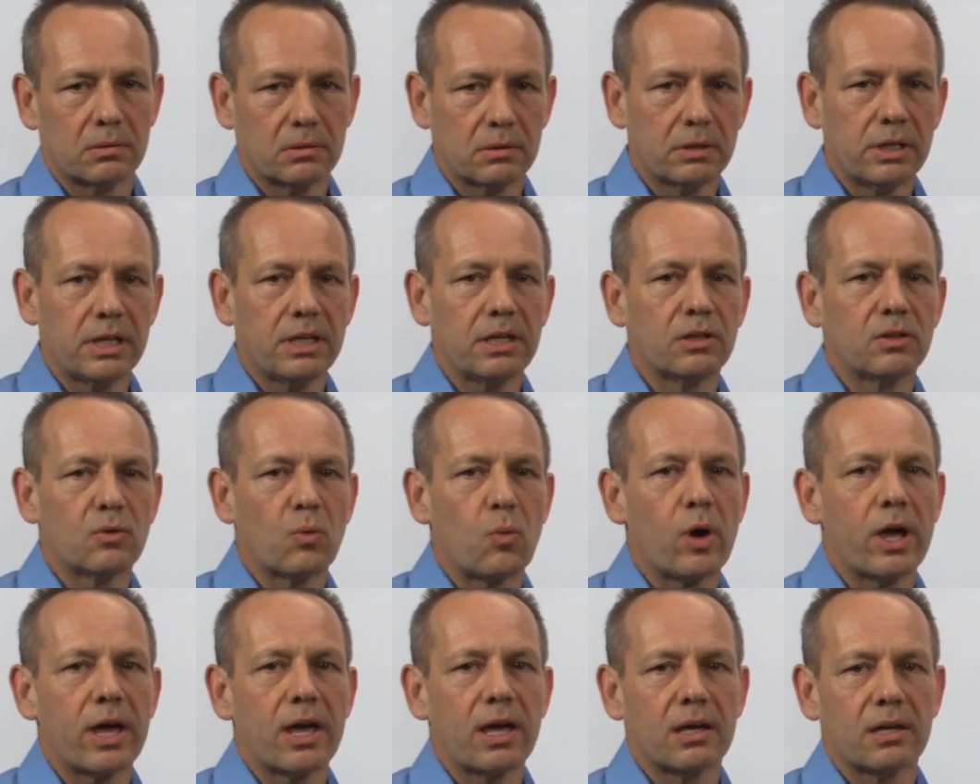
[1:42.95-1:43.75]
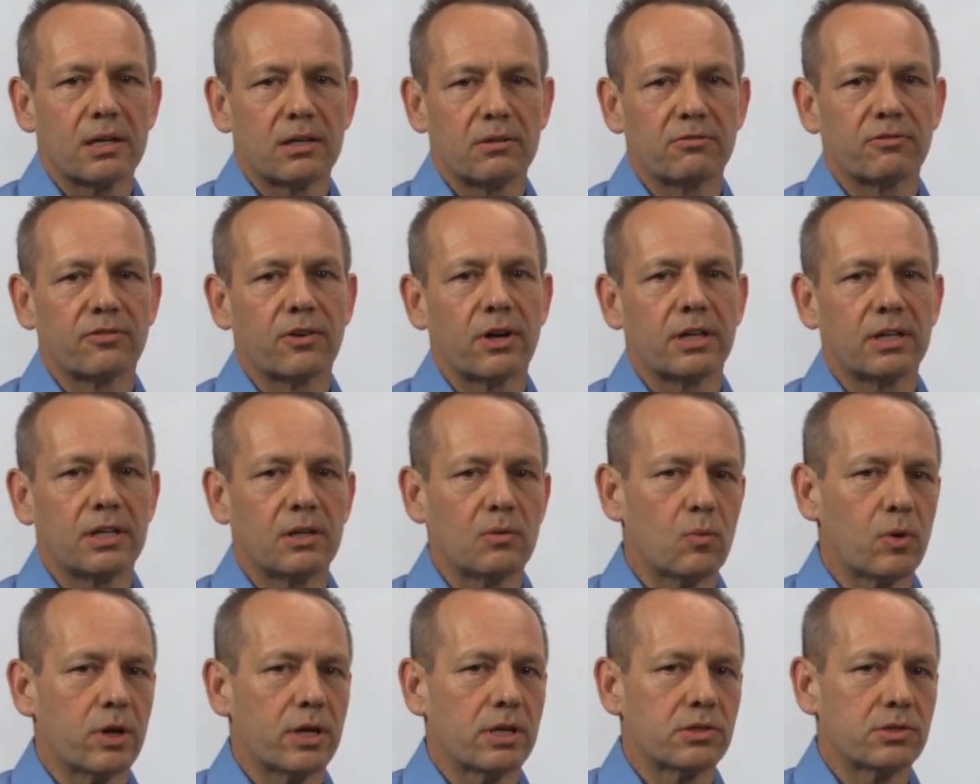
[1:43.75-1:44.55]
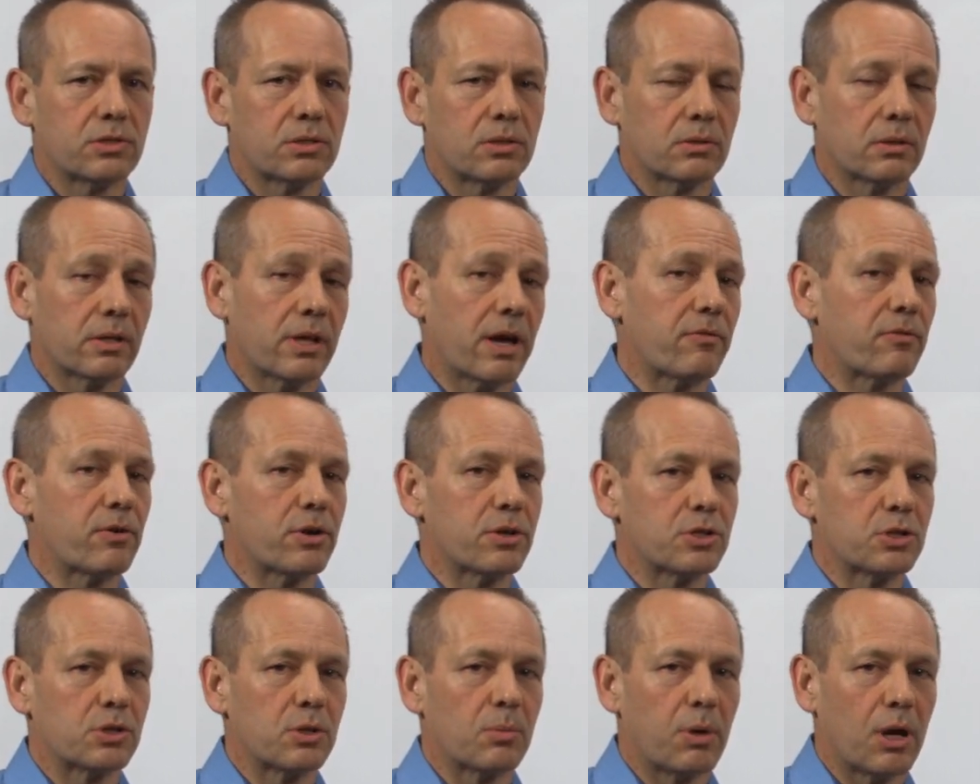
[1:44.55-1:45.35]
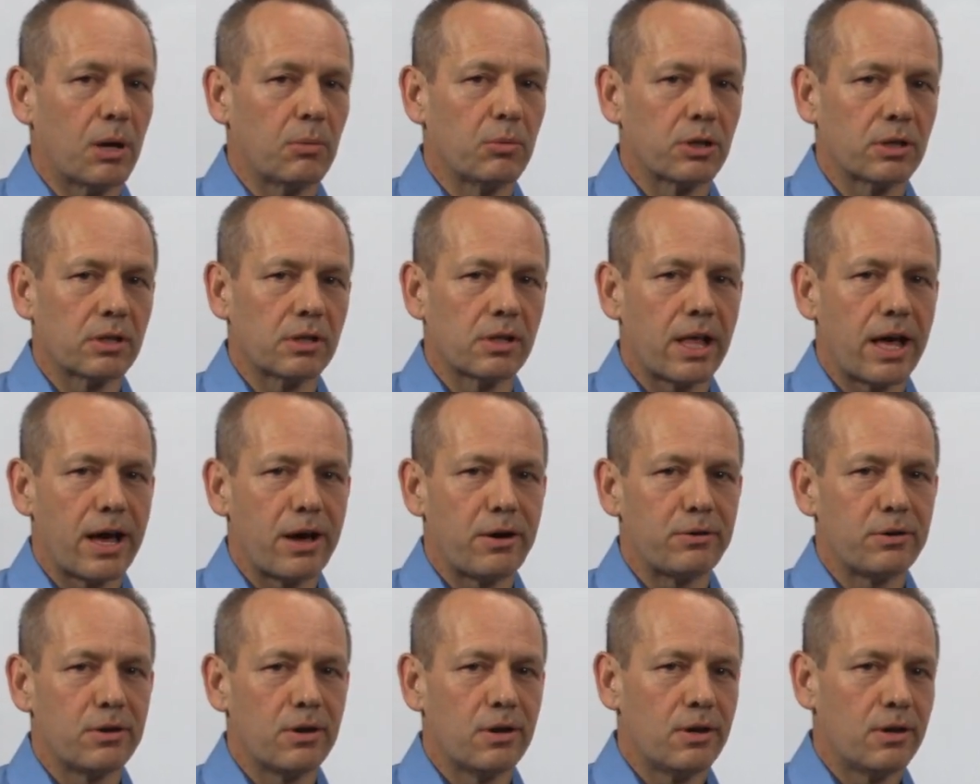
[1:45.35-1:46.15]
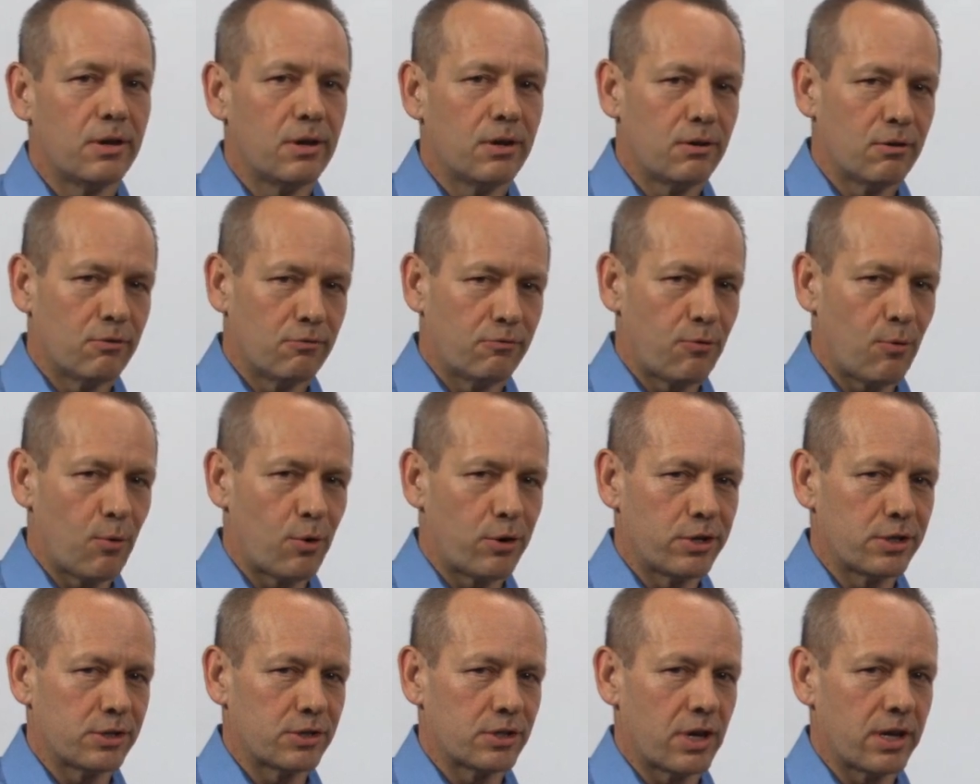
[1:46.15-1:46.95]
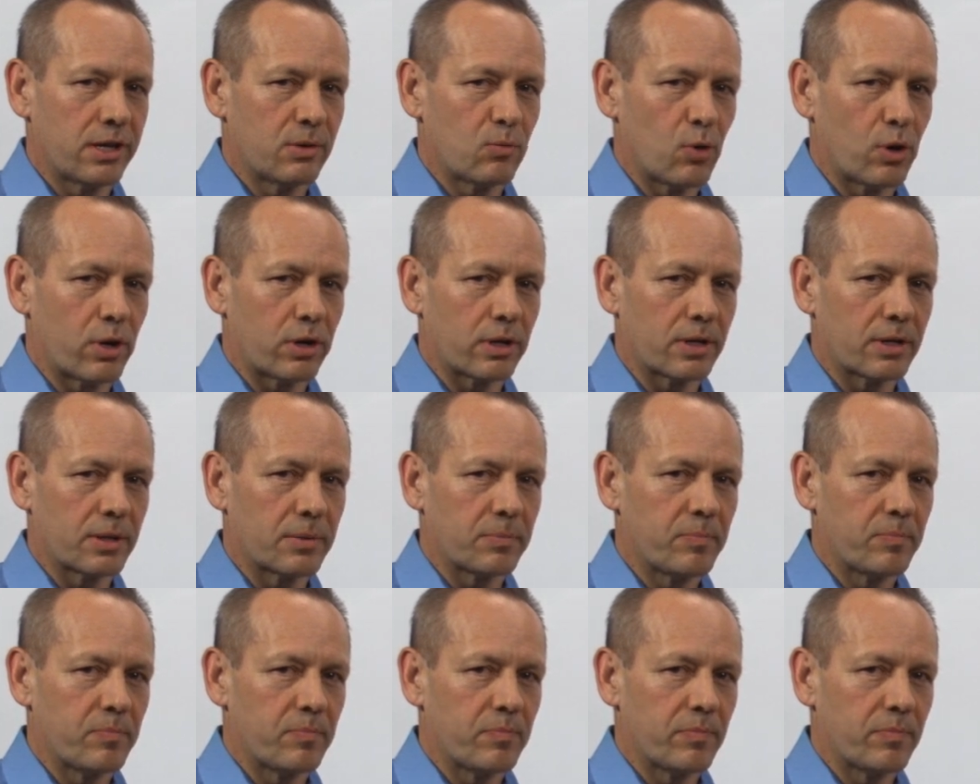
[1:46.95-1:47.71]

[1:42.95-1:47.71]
leading the way in finding ways to leverage the public cloud for design work.